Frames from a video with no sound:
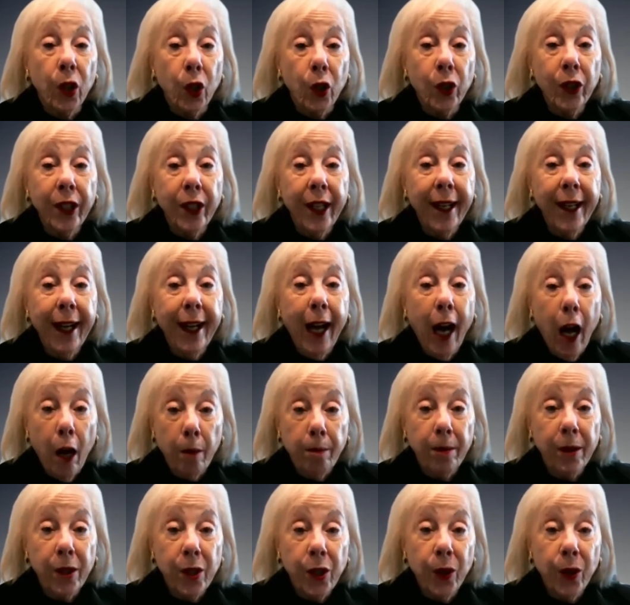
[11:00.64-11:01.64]
learning
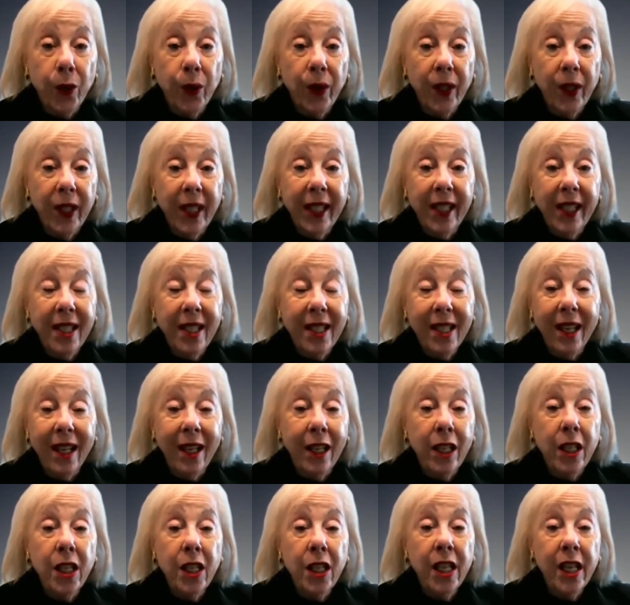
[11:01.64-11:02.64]
opportunities
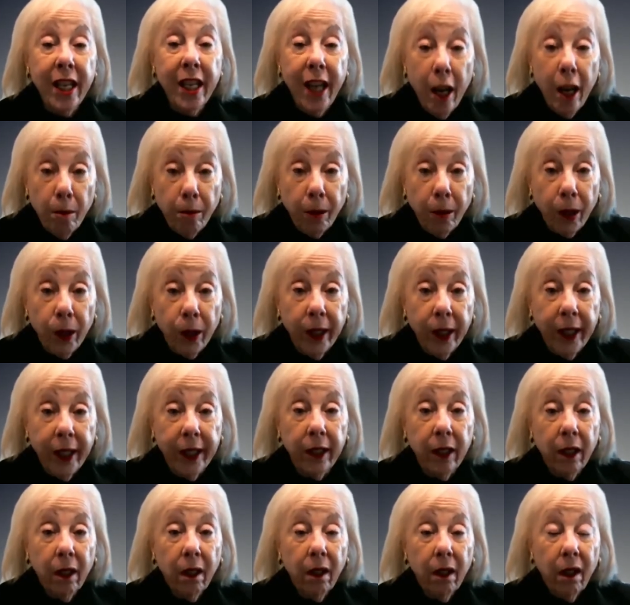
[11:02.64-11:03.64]
in the neighborhood,
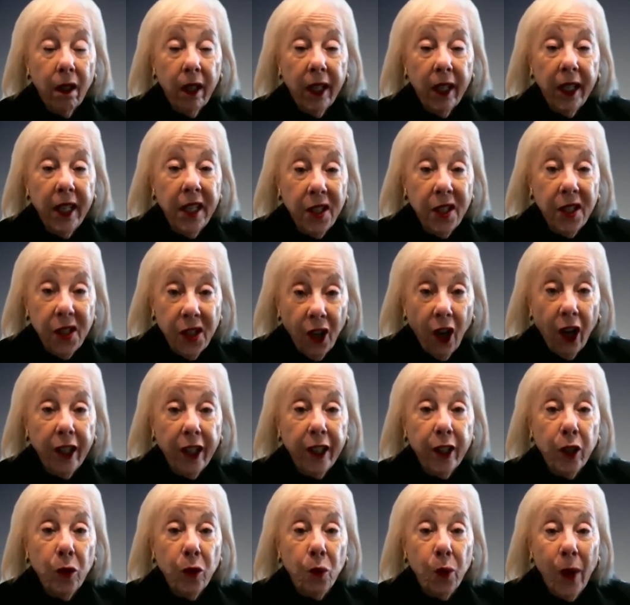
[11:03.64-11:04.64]
he
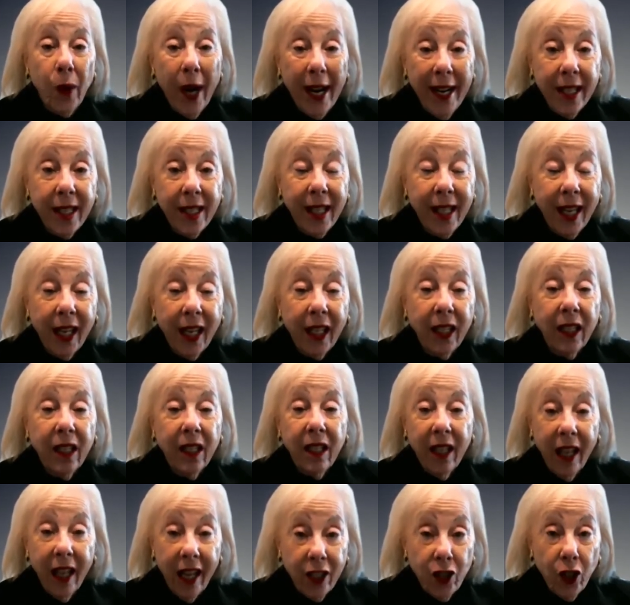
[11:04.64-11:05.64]
started raising
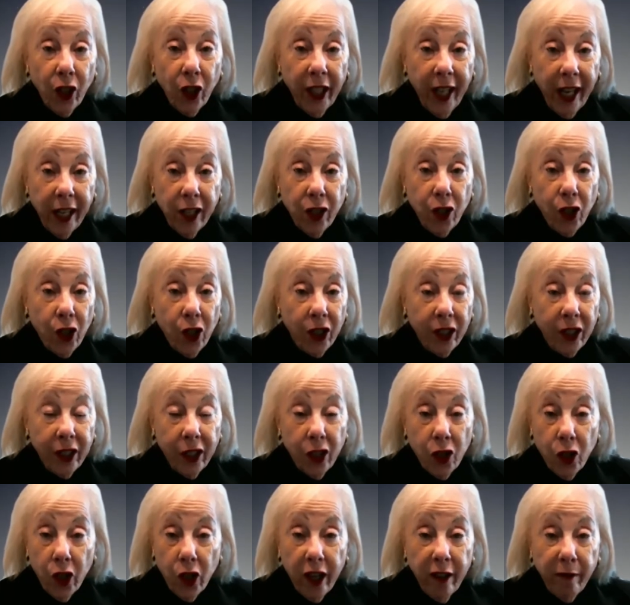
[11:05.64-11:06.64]
educational
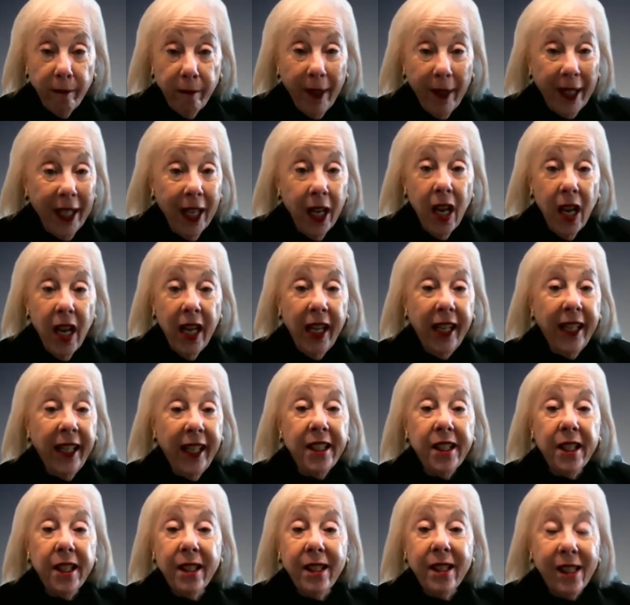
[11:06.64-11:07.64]
achievement. He
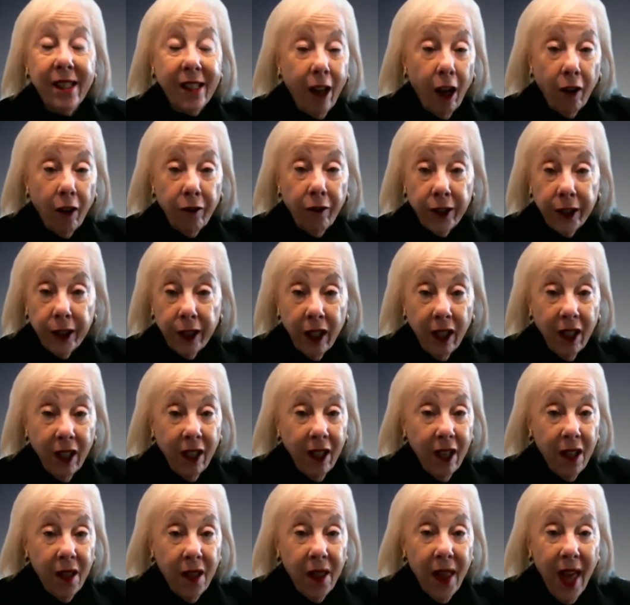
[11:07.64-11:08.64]
discovered
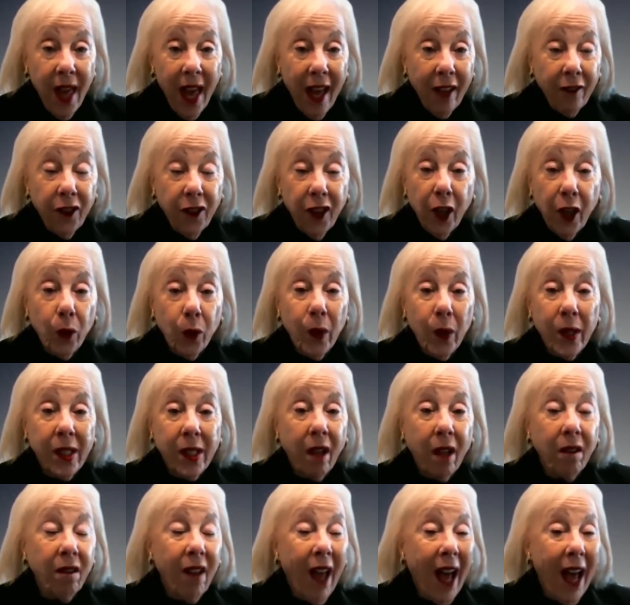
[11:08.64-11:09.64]
that there was
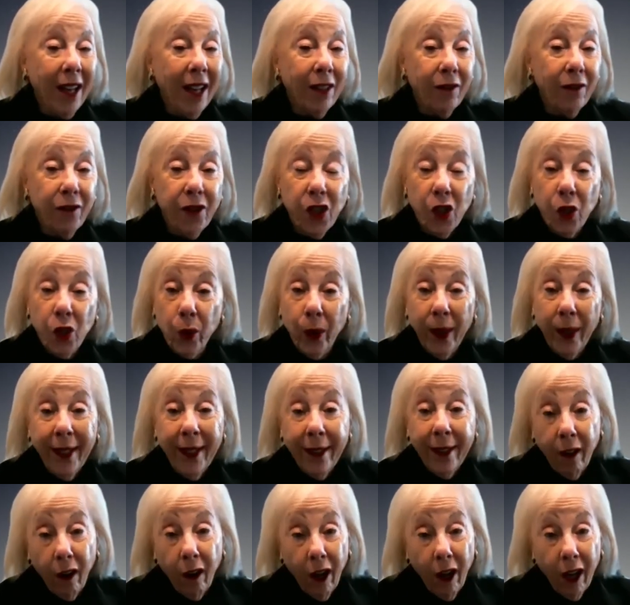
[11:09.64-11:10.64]
a lot of
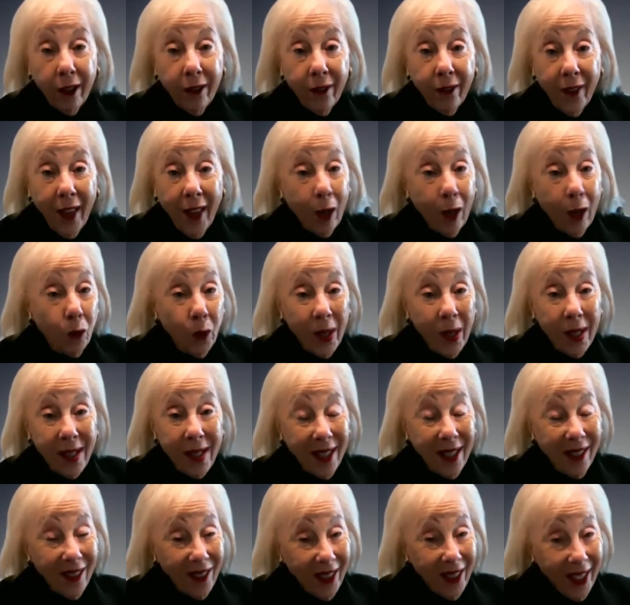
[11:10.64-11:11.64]
street art that was
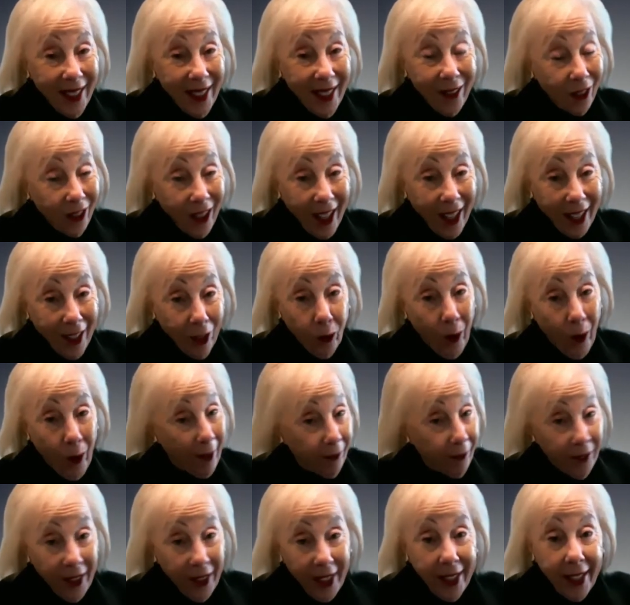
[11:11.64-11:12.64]
illegal, like
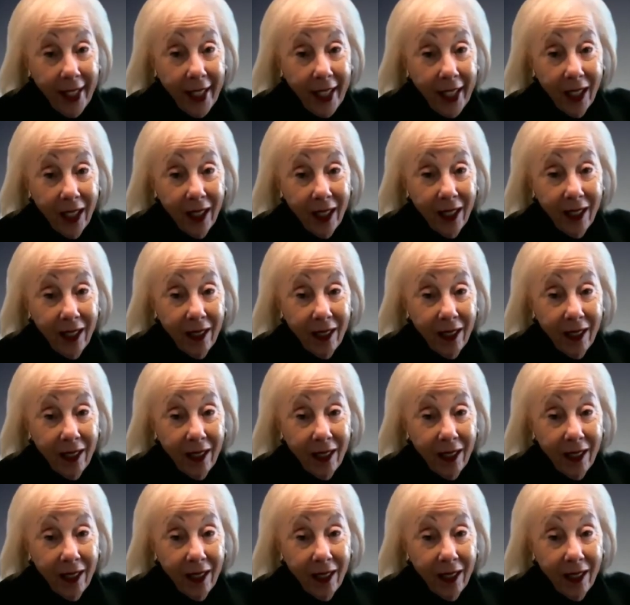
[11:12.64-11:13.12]
graffiti.